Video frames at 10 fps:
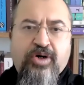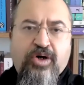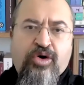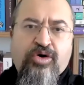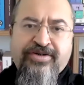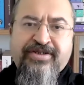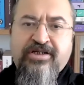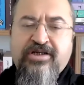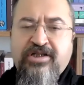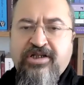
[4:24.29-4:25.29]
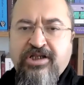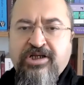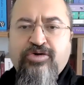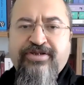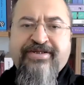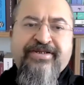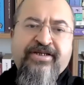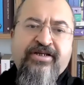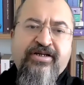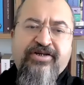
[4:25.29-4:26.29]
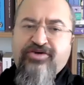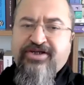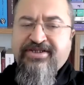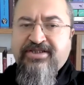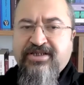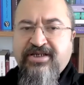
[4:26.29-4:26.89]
or the liquidity risk